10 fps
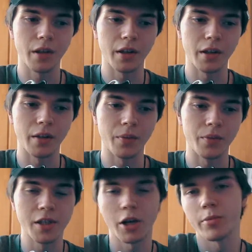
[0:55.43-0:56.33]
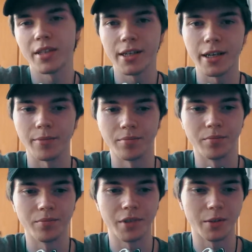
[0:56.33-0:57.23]
and now I'm sitting here,
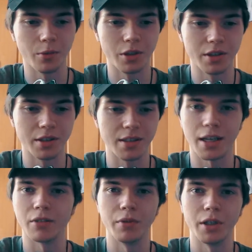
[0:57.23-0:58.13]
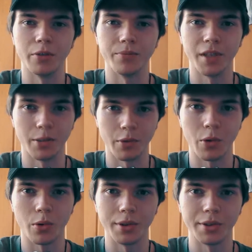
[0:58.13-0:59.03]
which is the second video that I'm
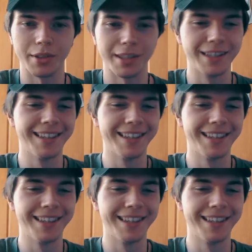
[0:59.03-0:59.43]
recording today.